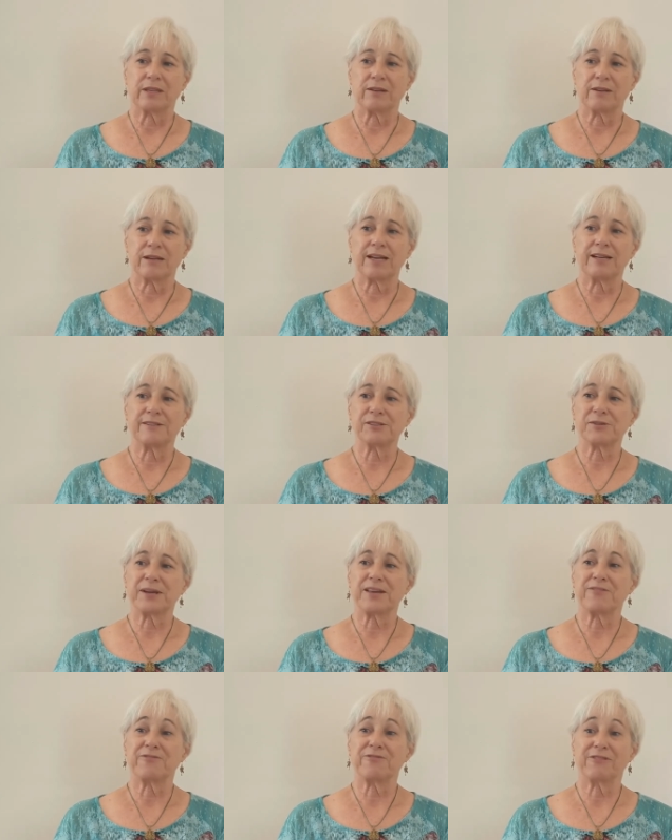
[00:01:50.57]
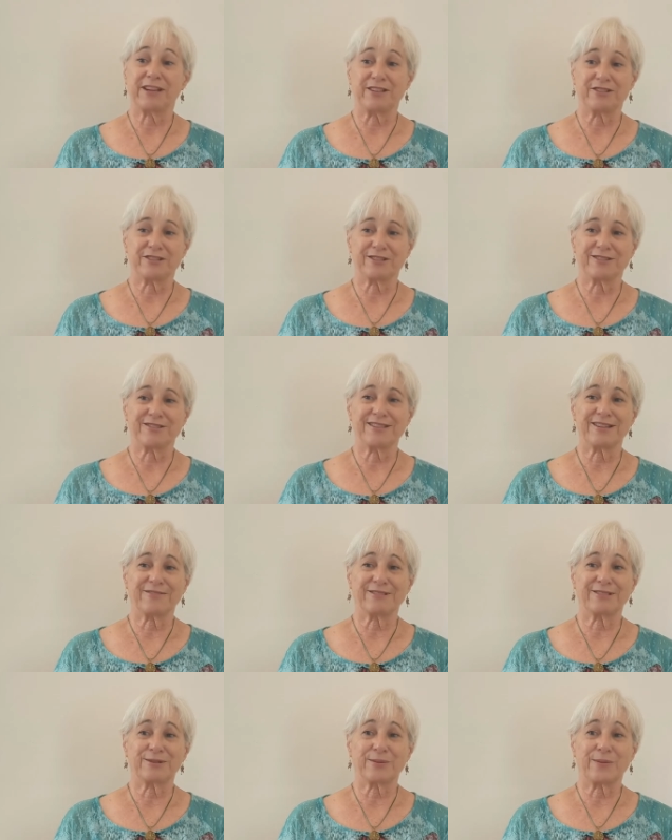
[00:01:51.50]
think I also had a facial, that
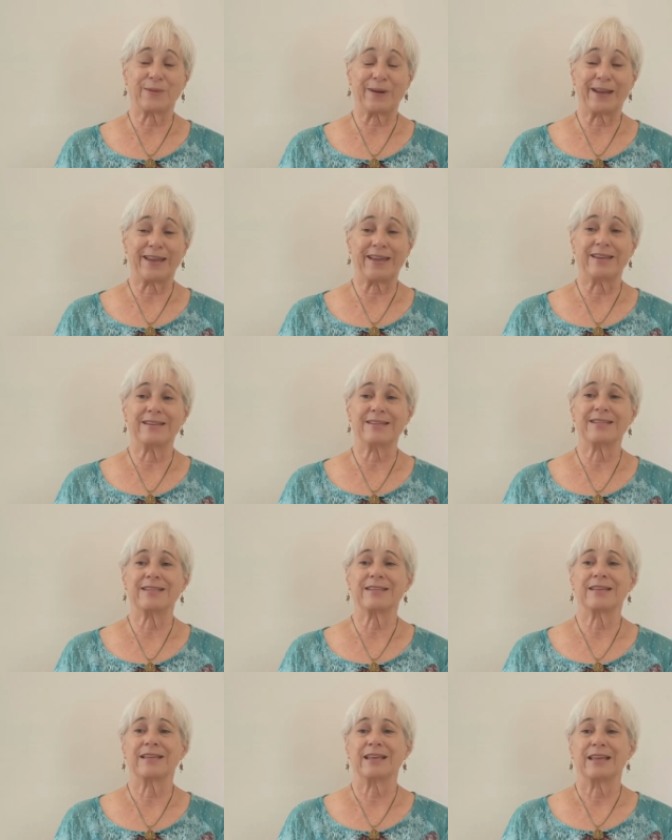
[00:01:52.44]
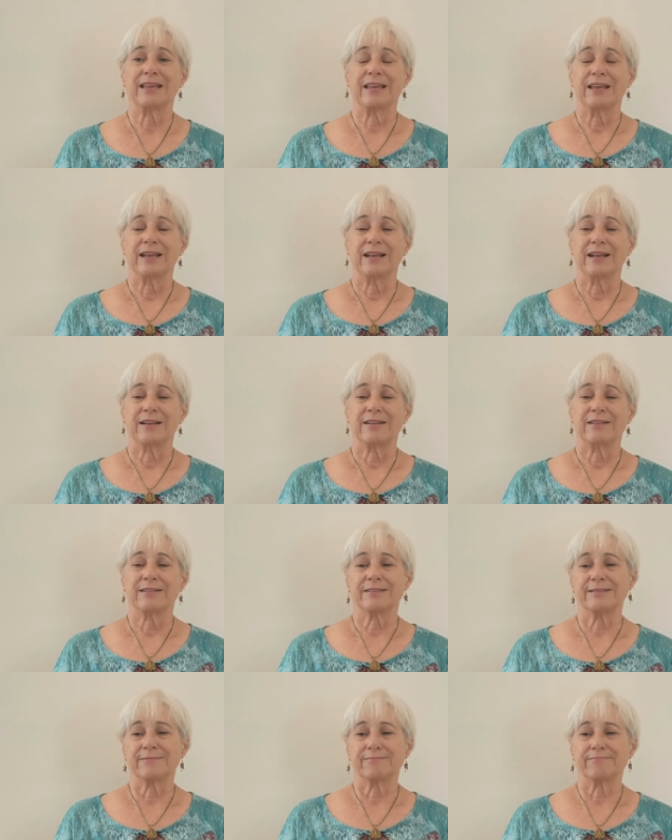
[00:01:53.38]
was great,
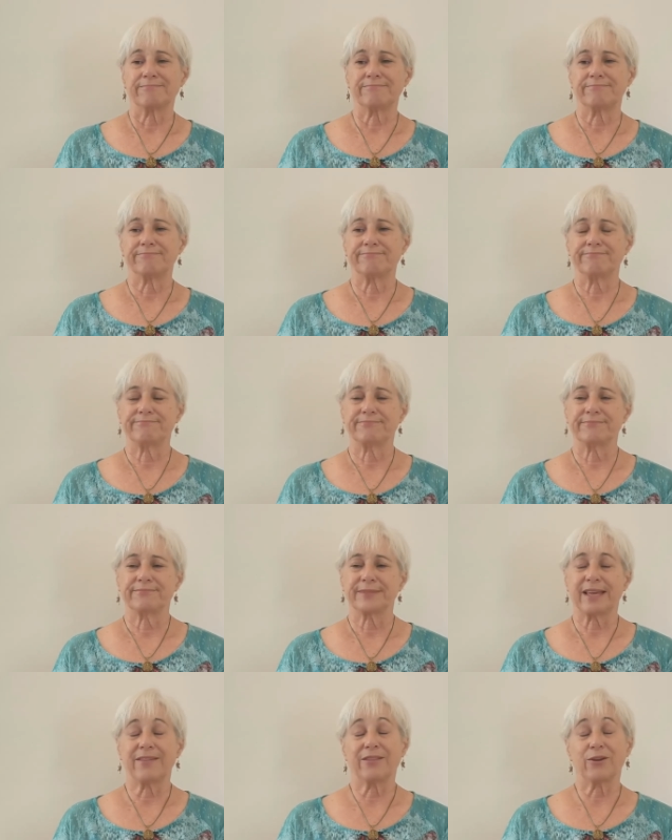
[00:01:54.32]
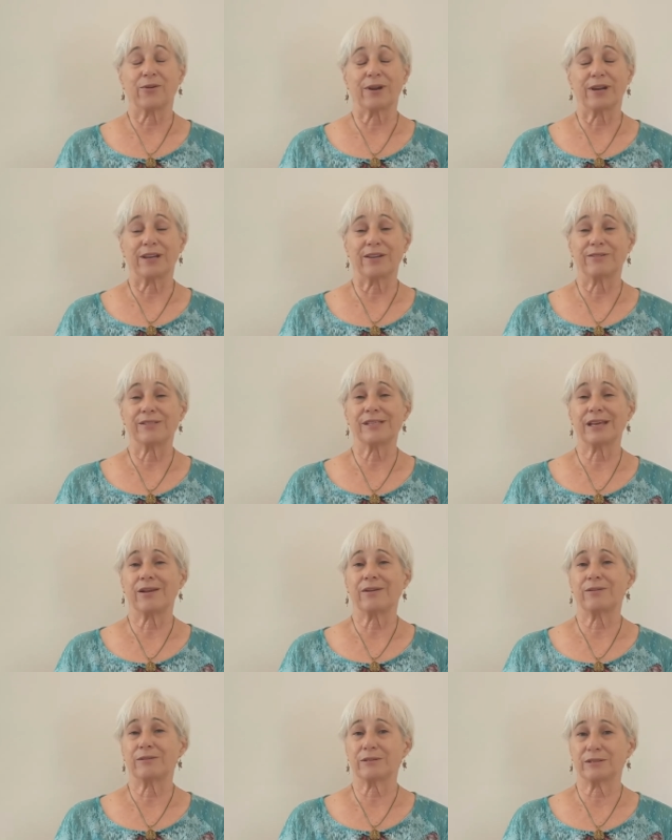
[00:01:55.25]
um, and the
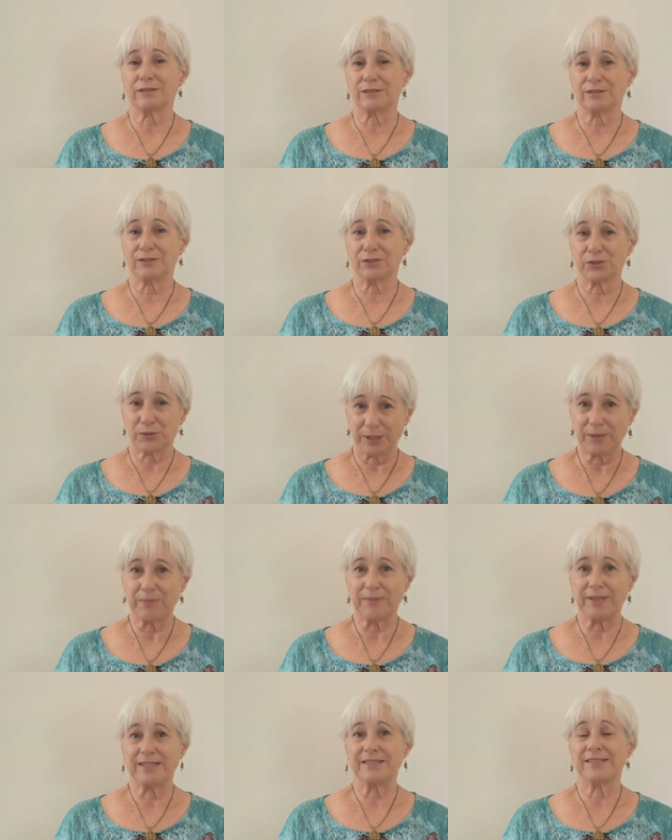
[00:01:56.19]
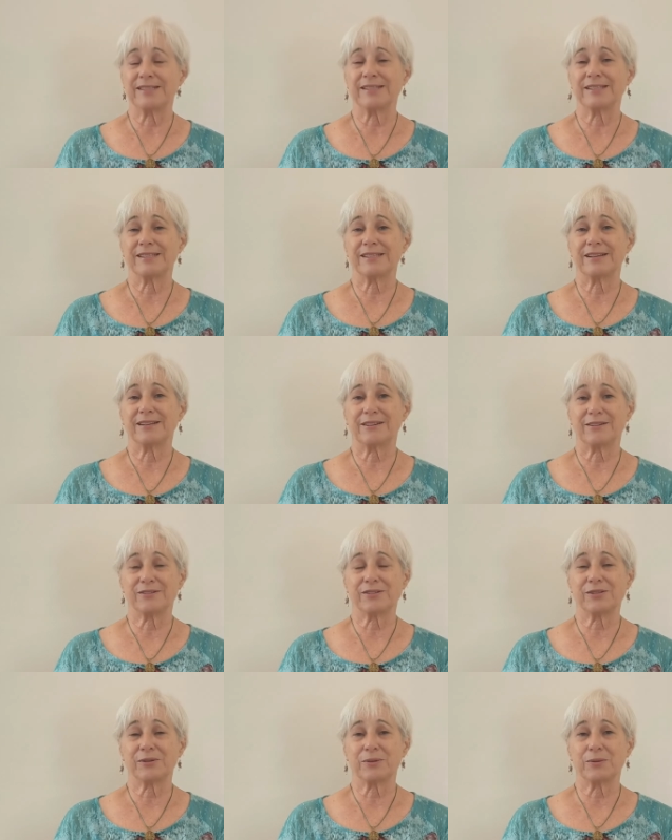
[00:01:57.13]
craniosacral treatments
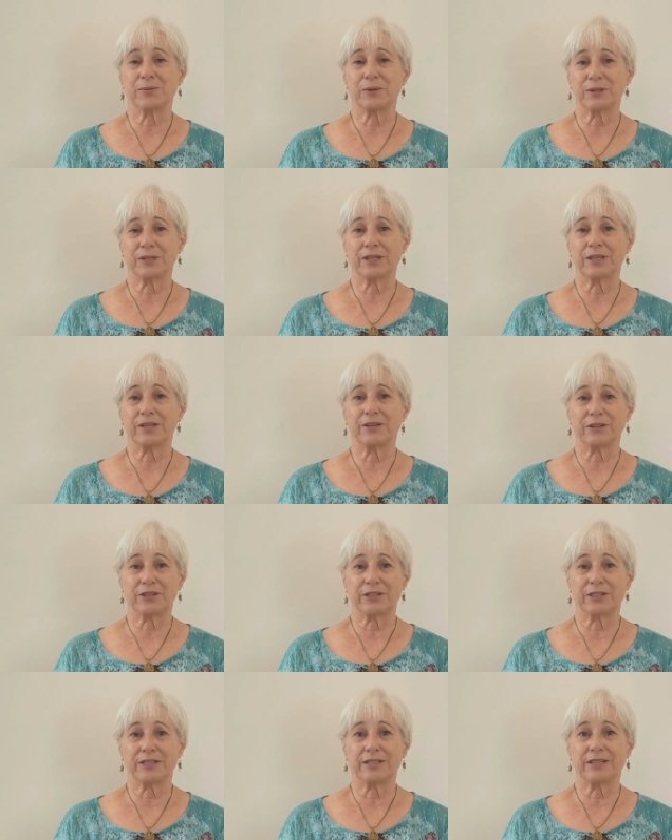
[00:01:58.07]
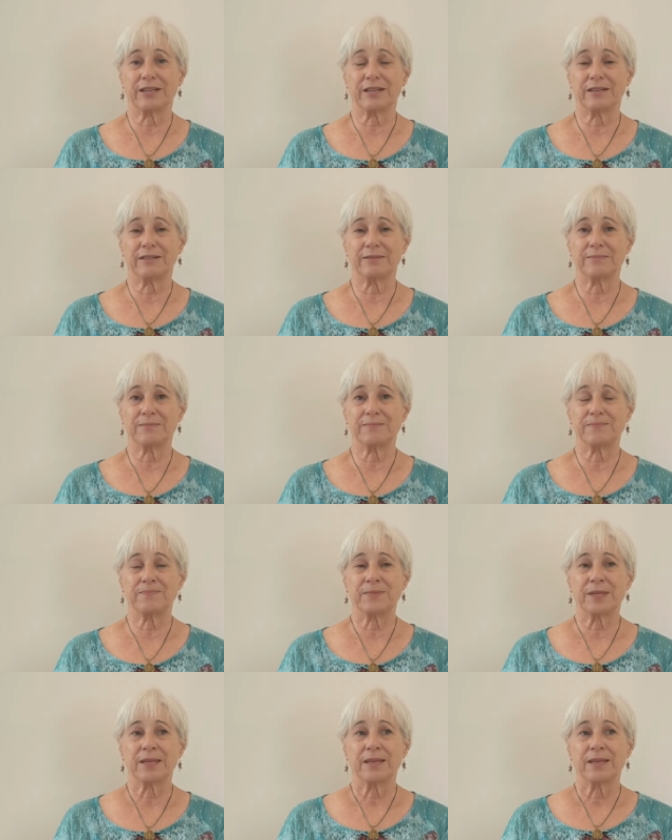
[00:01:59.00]
also really good. Um,
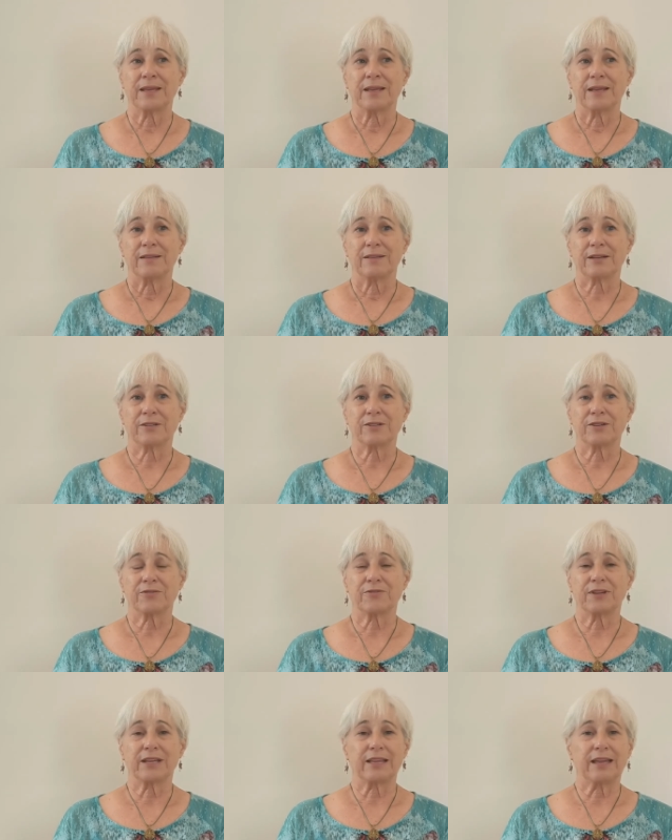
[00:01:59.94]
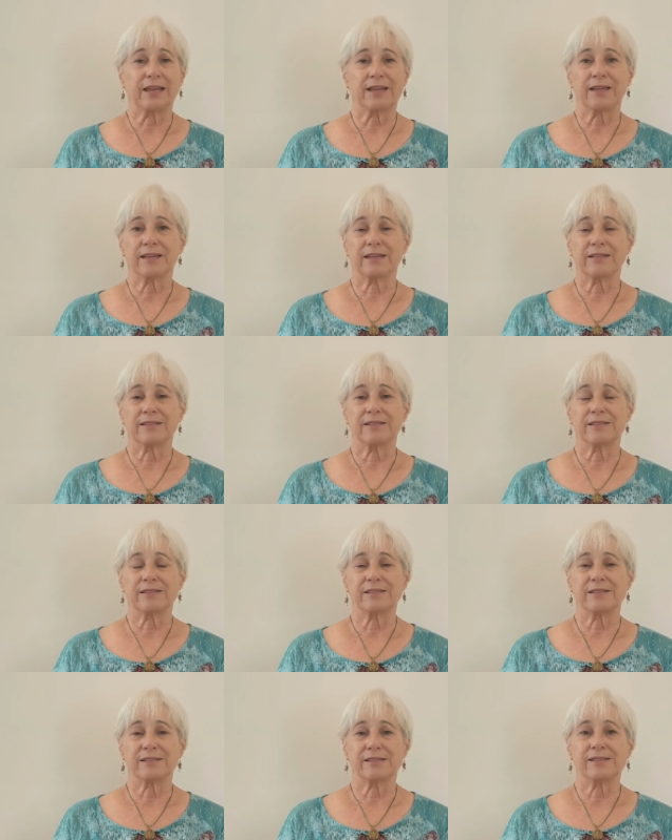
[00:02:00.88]
Doctor Vilek
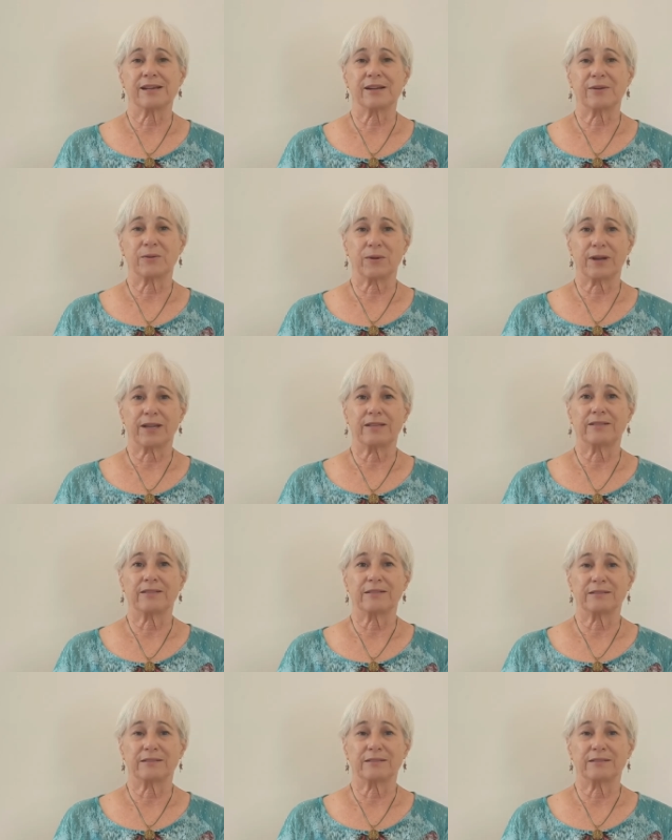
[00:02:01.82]
is a great